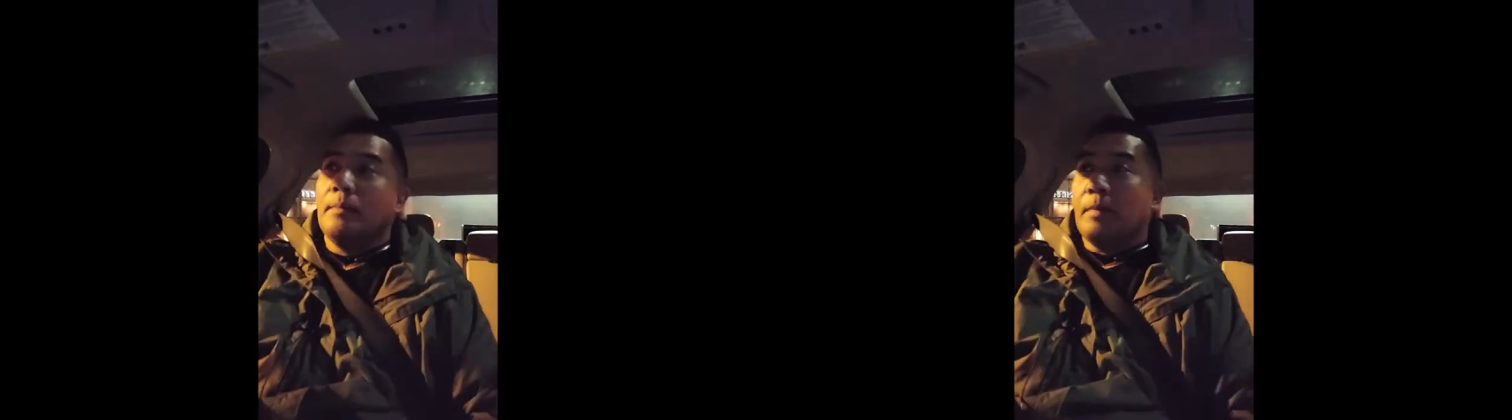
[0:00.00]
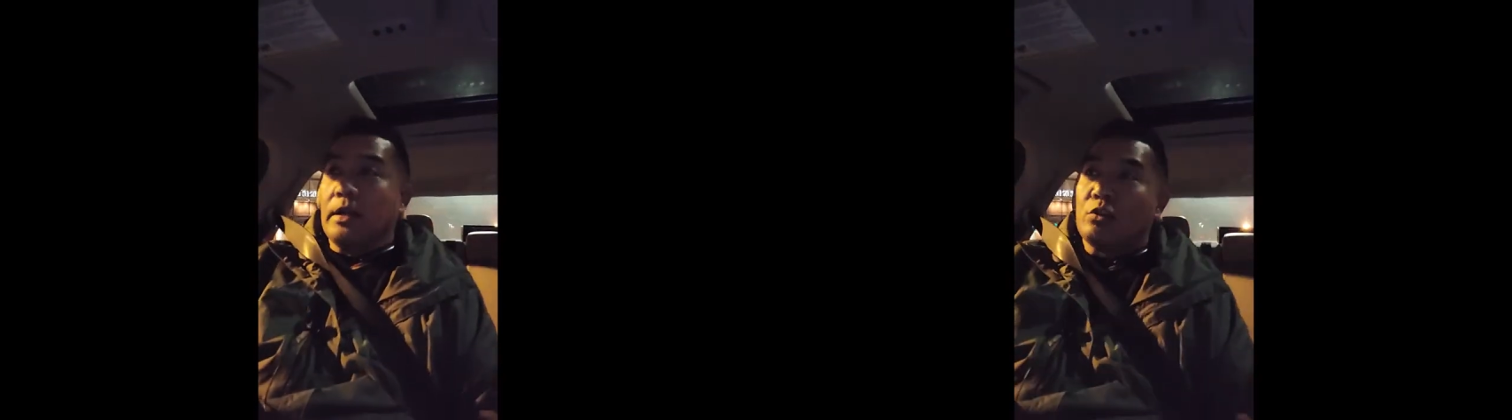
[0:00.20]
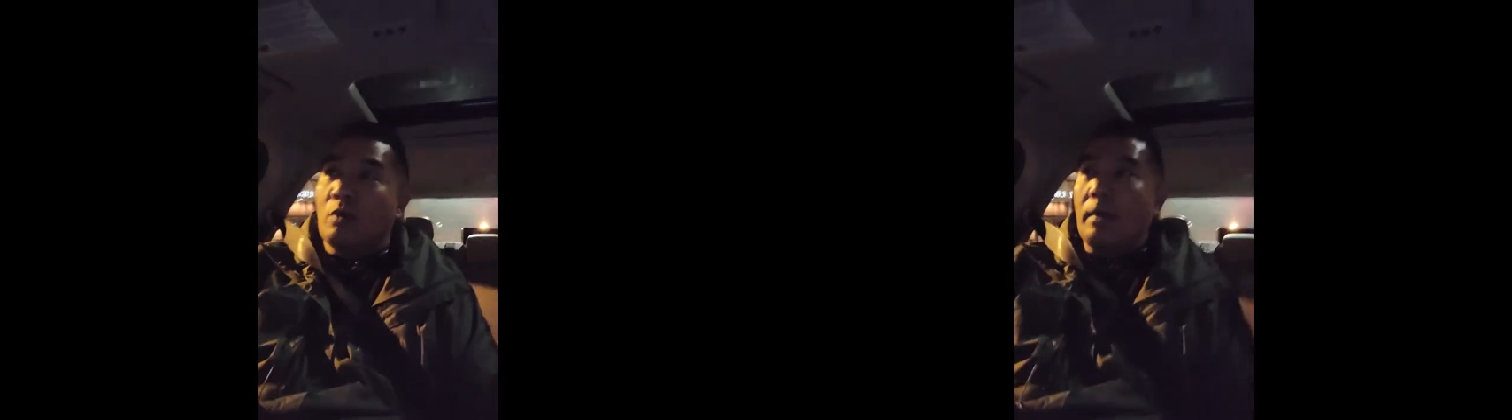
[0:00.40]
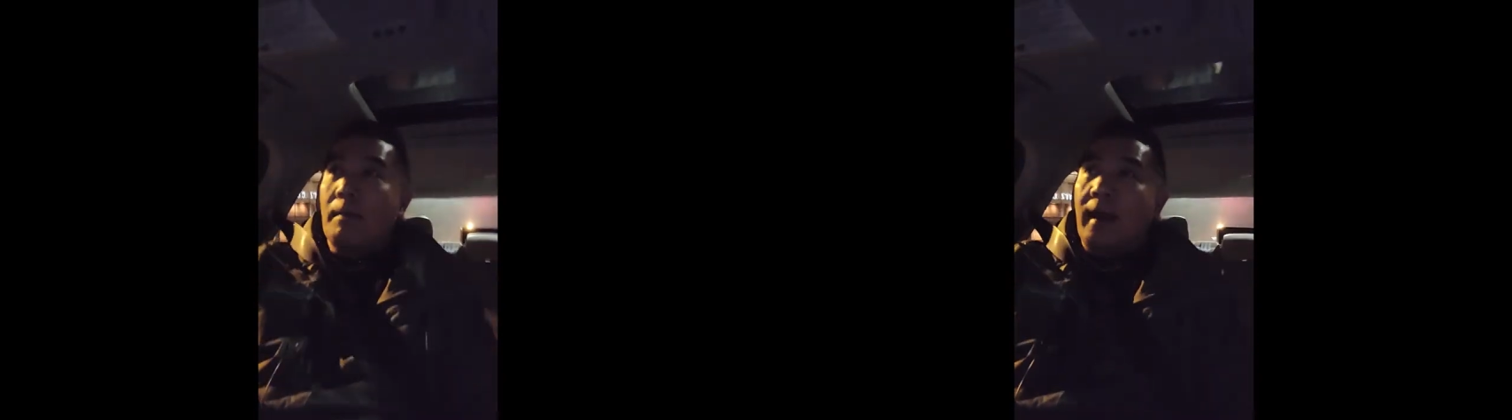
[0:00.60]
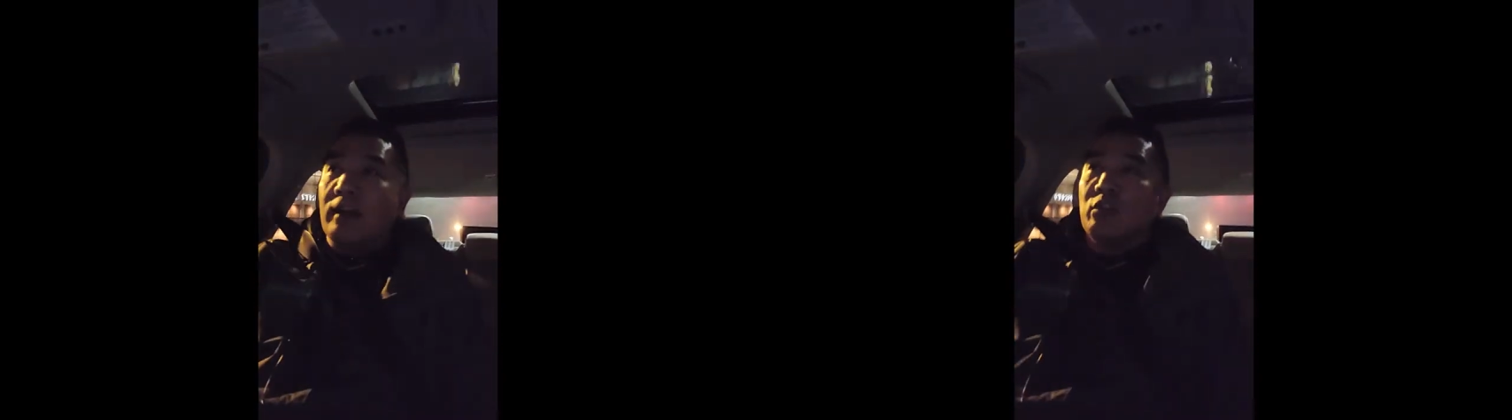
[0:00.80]
makes way
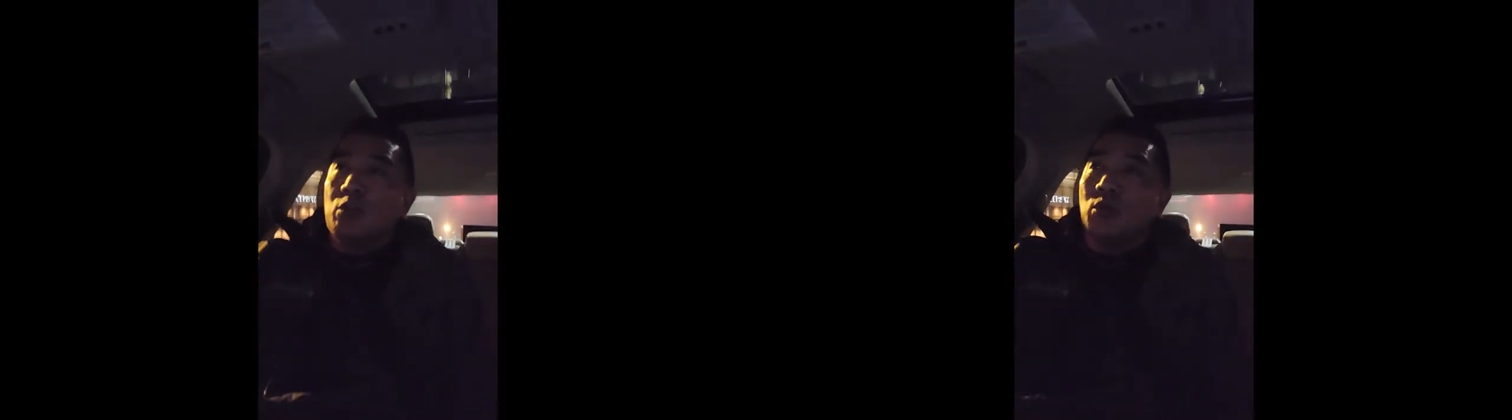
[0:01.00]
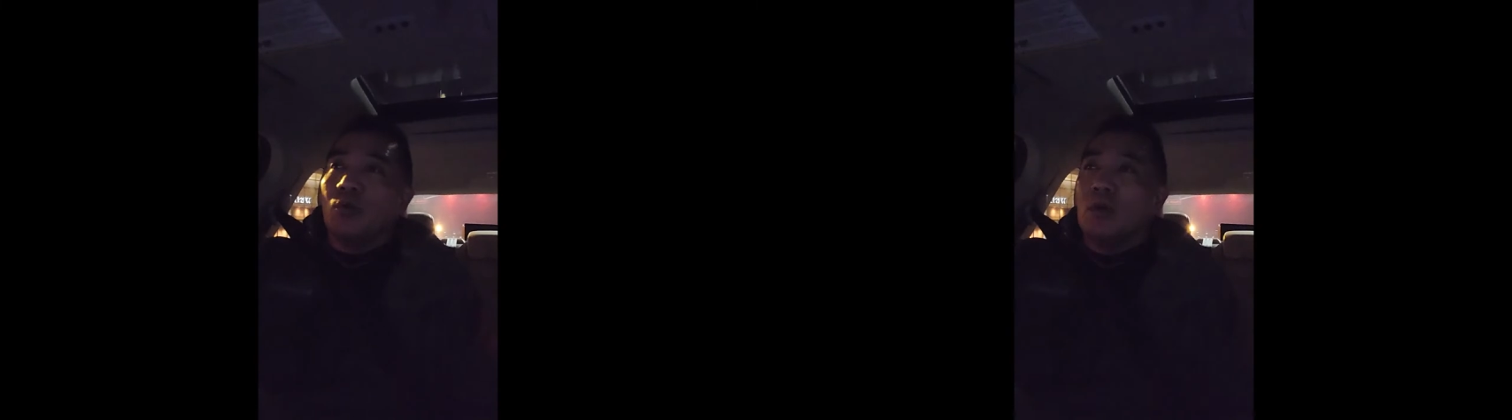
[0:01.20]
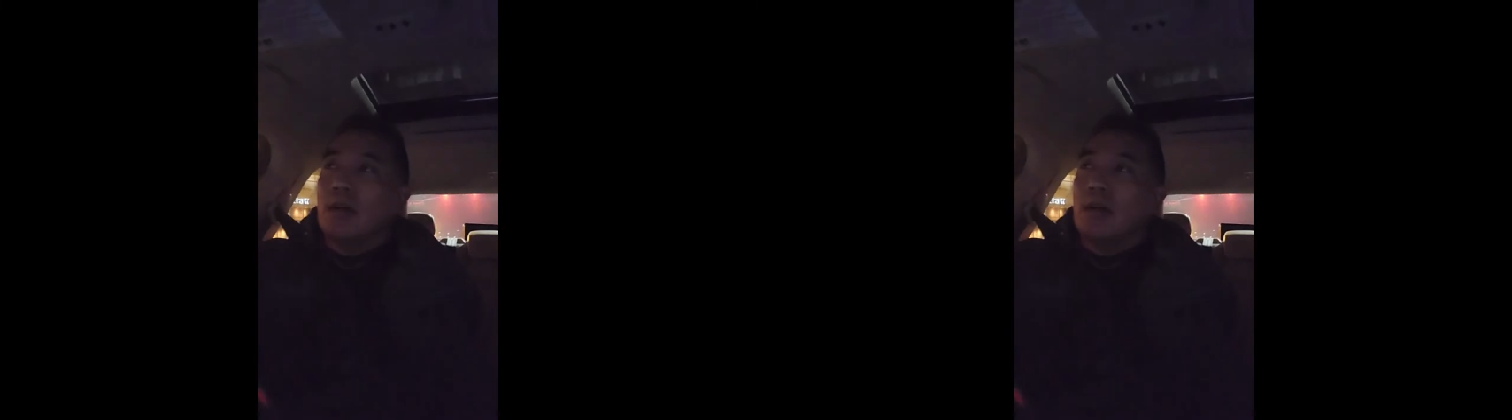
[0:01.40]
back to